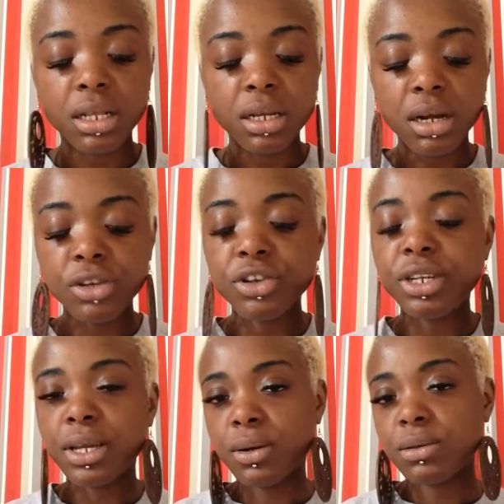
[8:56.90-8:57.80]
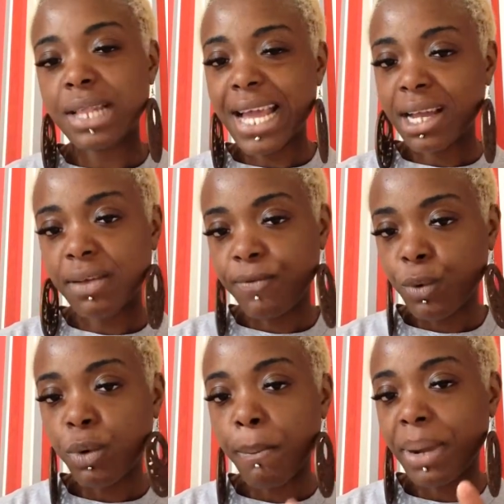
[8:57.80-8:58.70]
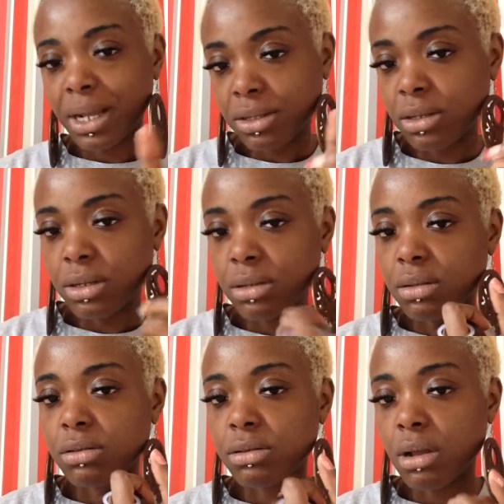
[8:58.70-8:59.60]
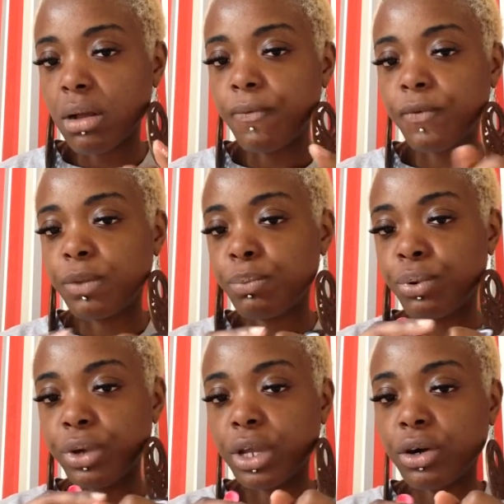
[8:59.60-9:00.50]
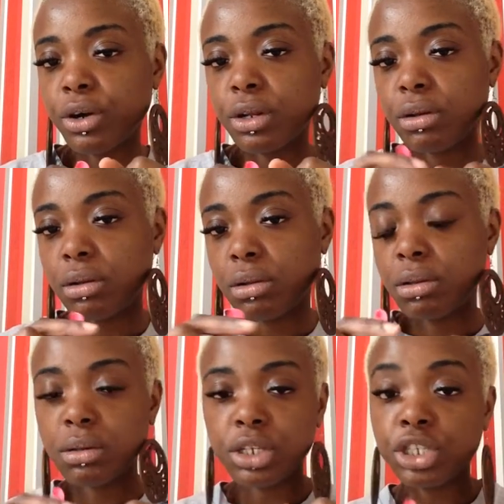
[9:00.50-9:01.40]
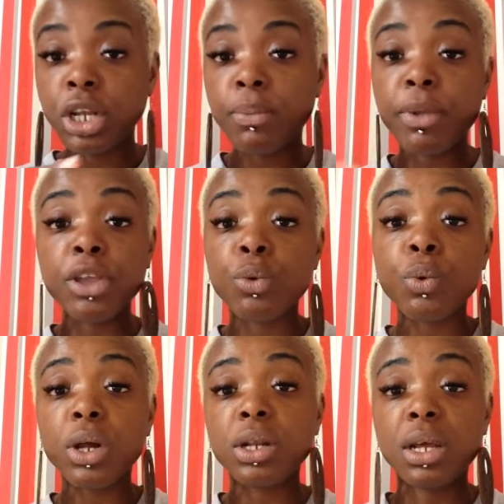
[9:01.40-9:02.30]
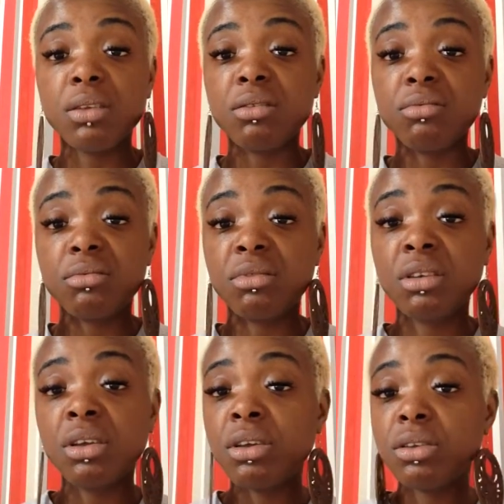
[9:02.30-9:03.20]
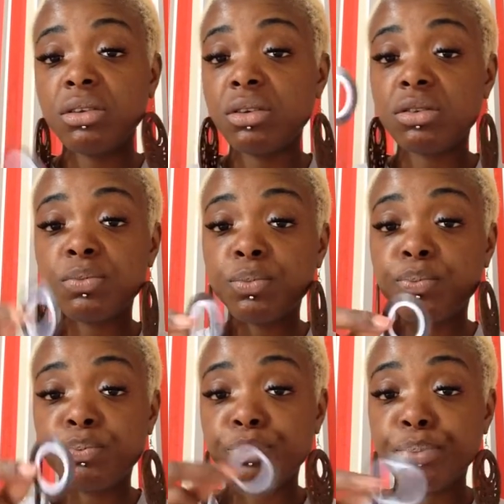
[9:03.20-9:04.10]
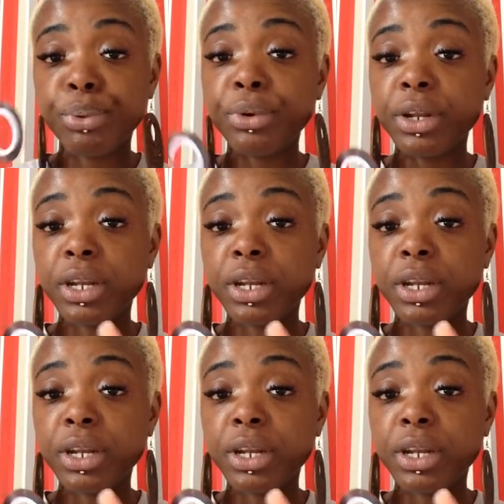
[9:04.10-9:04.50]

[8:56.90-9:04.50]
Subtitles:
on your nails. Like if you want patterns and stuff, you put it on in the shape that you want, and you just put the